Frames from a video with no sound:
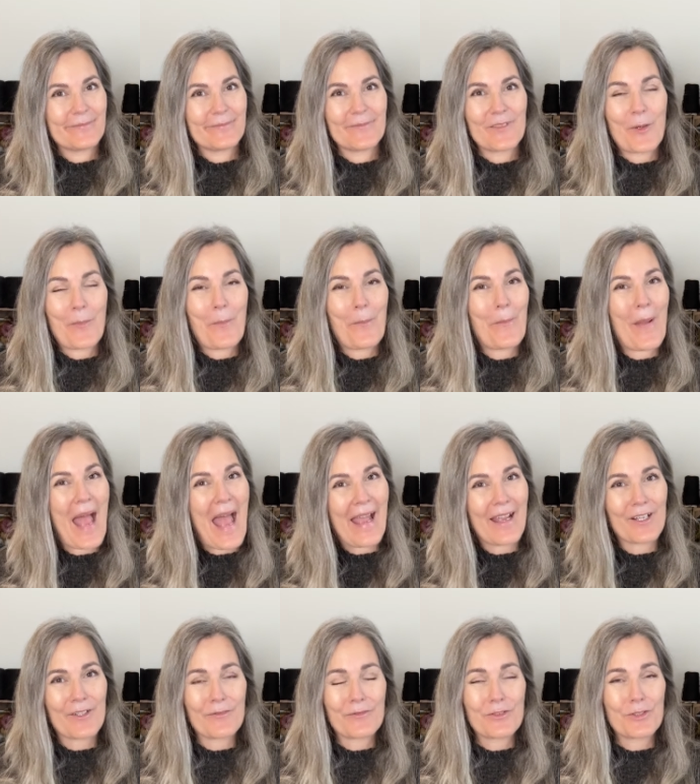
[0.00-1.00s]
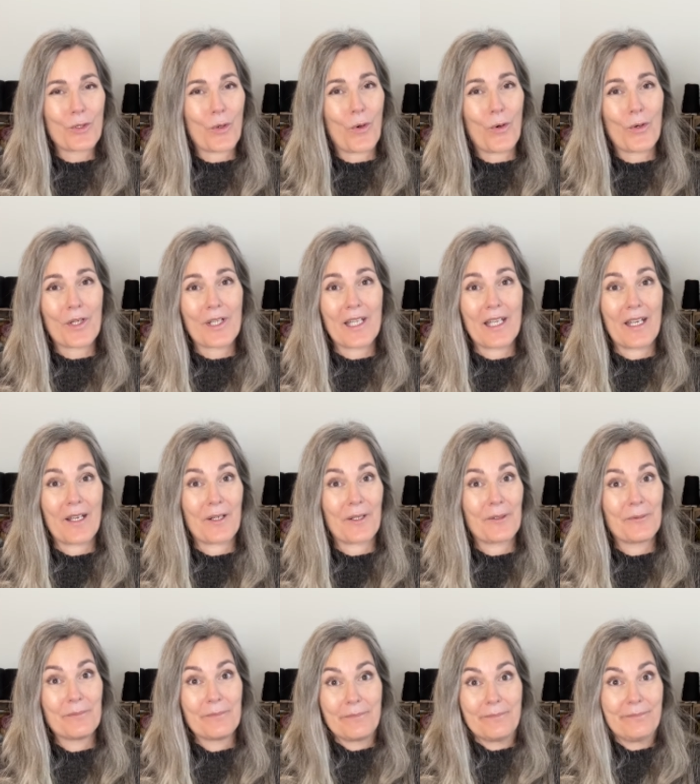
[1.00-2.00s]
the bag of dog
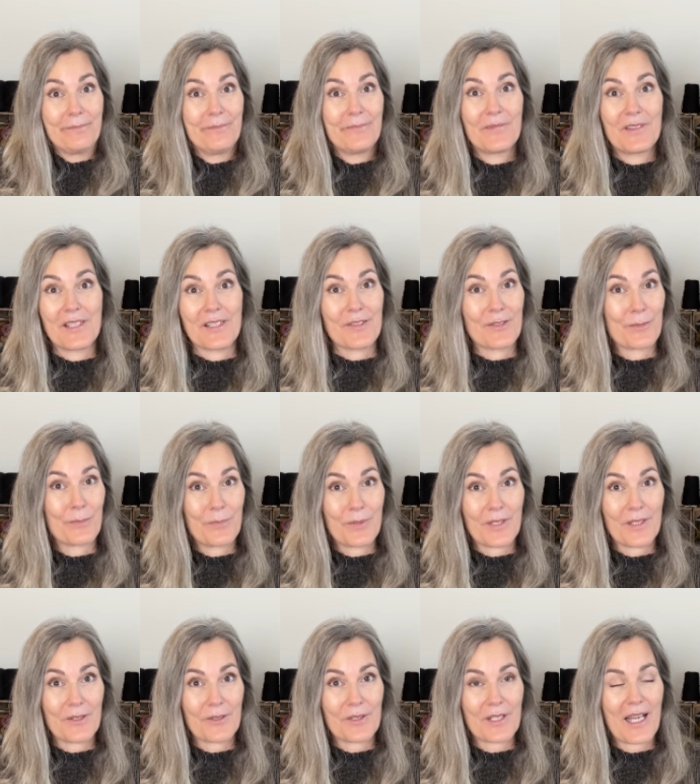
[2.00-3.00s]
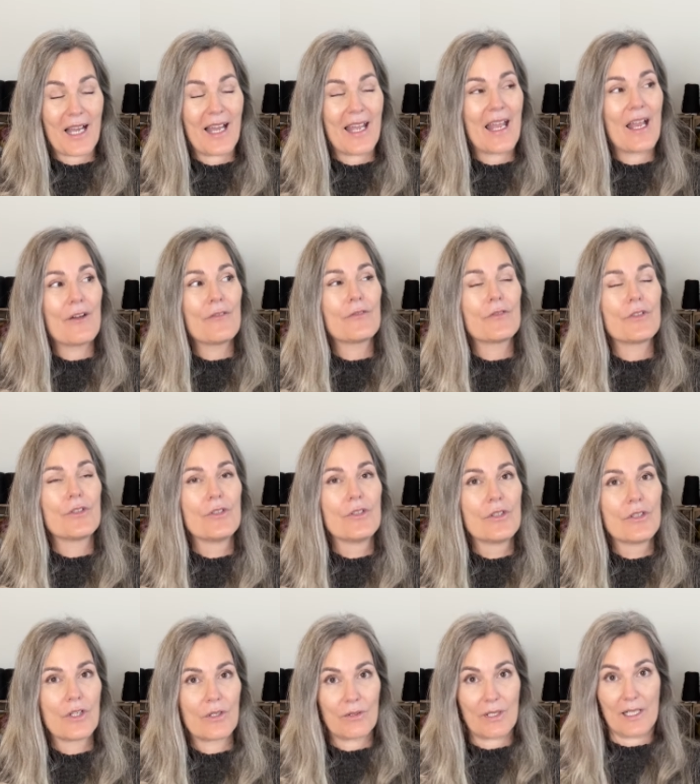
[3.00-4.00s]
hair disappeared. I have
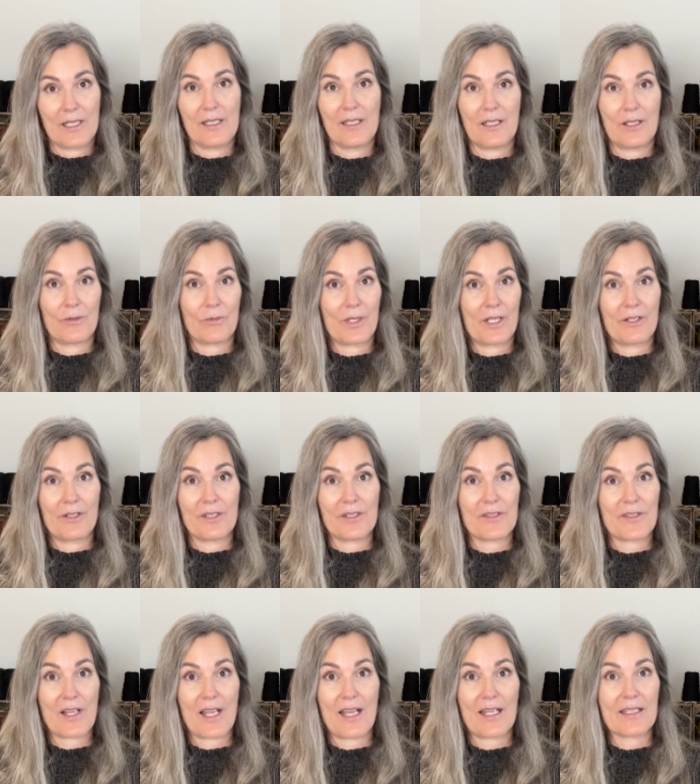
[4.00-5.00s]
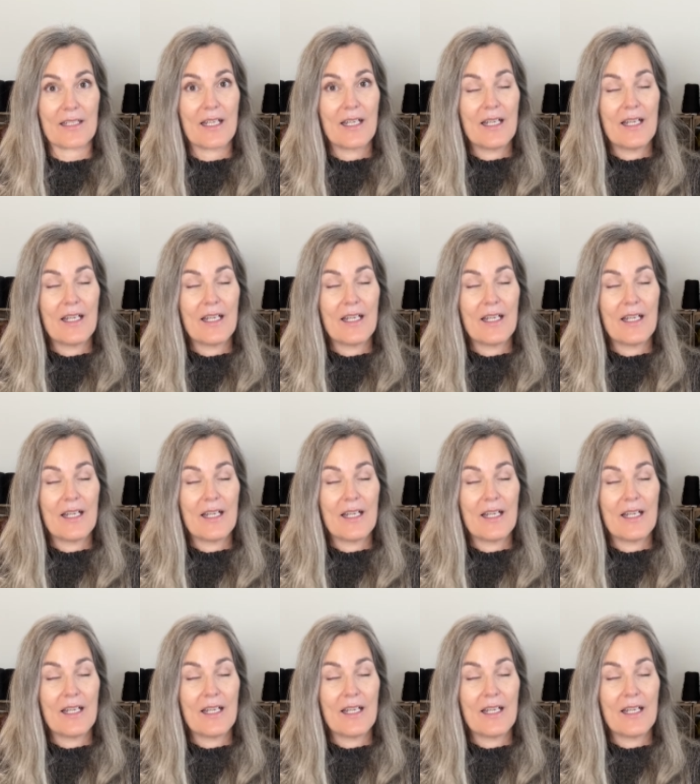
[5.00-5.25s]
no idea where it's at.